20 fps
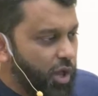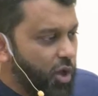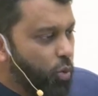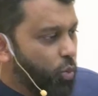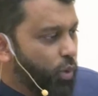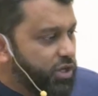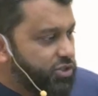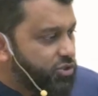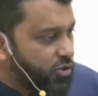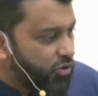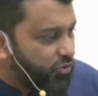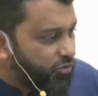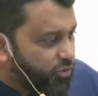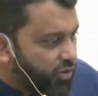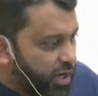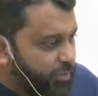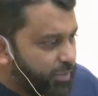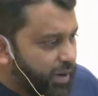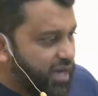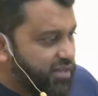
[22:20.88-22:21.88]
you, once your
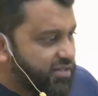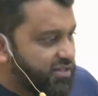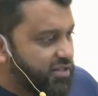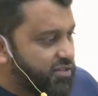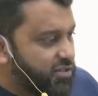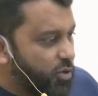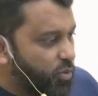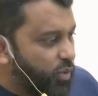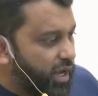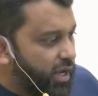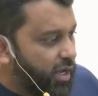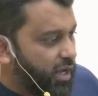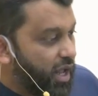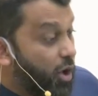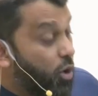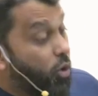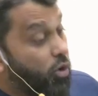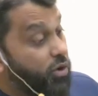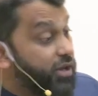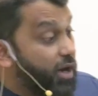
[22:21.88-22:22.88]
friend passes away,
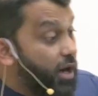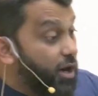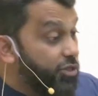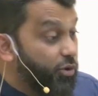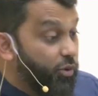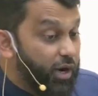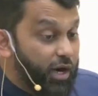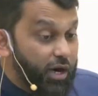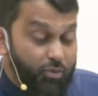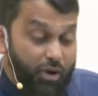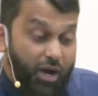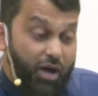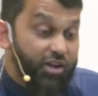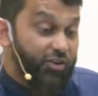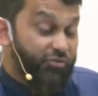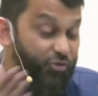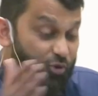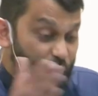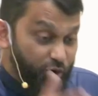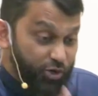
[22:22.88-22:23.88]
or the other way around,
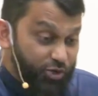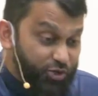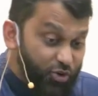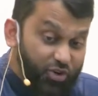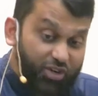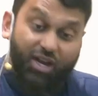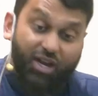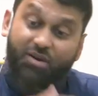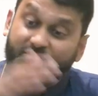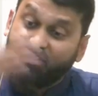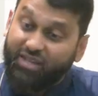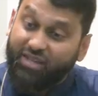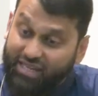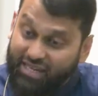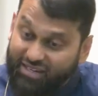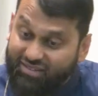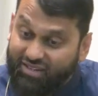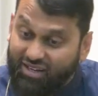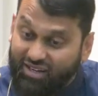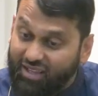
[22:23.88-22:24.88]
if your turn comes and
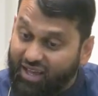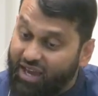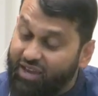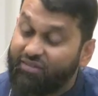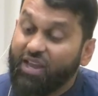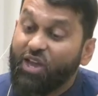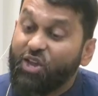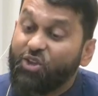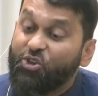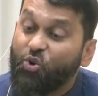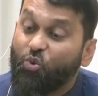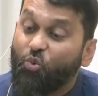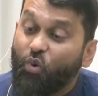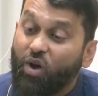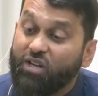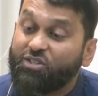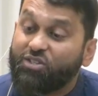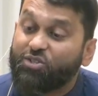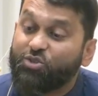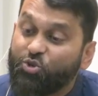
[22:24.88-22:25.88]
he's alive, you
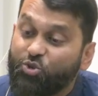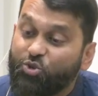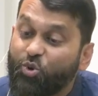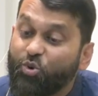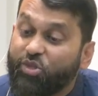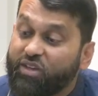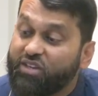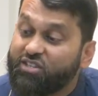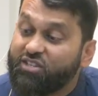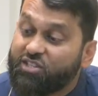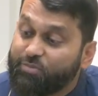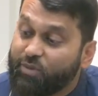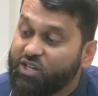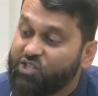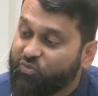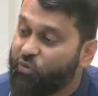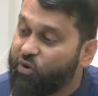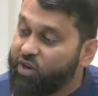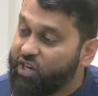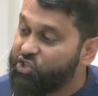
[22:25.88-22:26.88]
want to do this
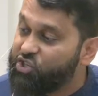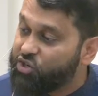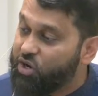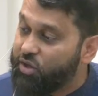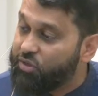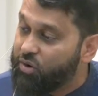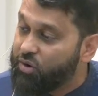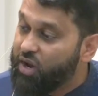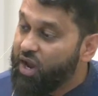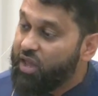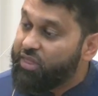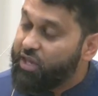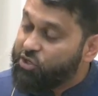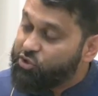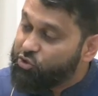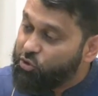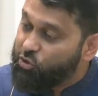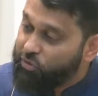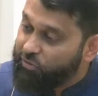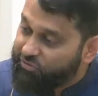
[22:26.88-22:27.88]
much for each other,
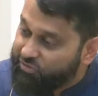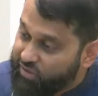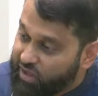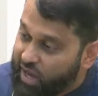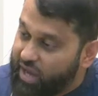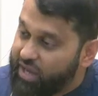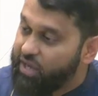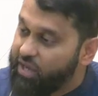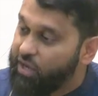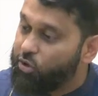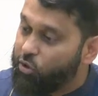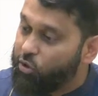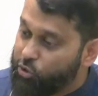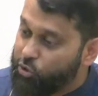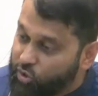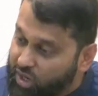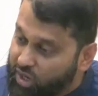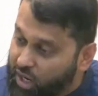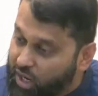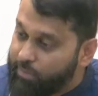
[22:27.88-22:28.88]
that you fly in or
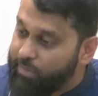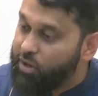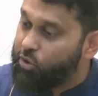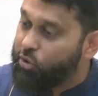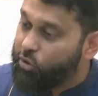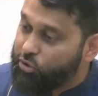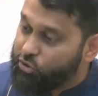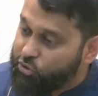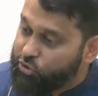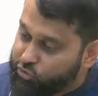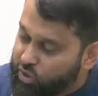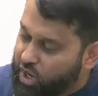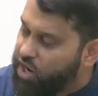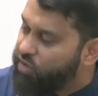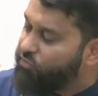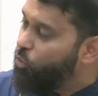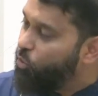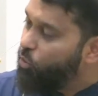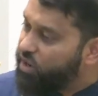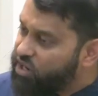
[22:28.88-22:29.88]
you come in or you
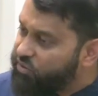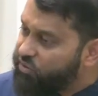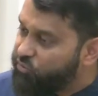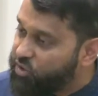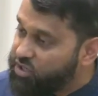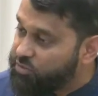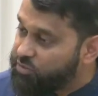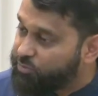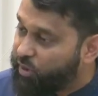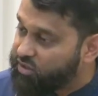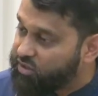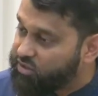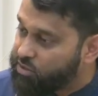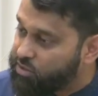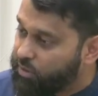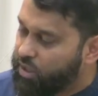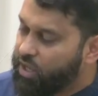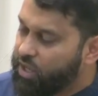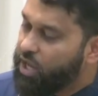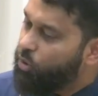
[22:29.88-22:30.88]
drive or whatever is
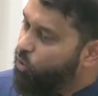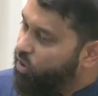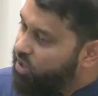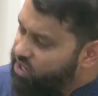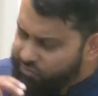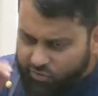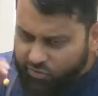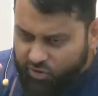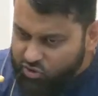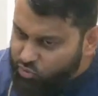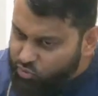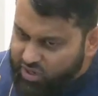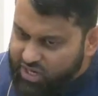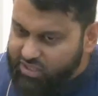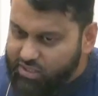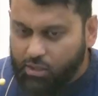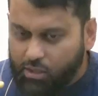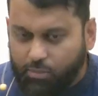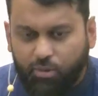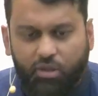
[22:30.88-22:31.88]
possible, whatever is
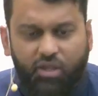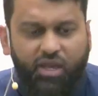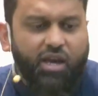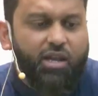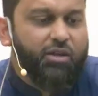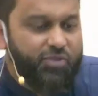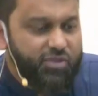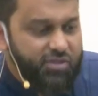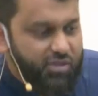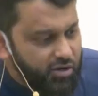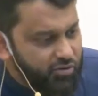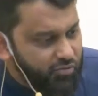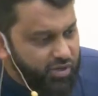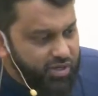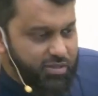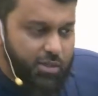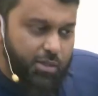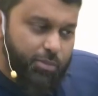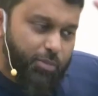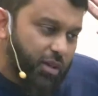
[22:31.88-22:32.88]
reasonable. And if it's
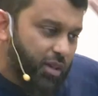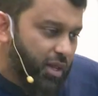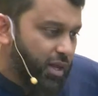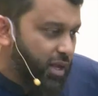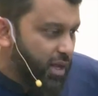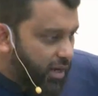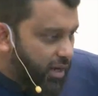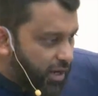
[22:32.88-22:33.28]
unreasonable,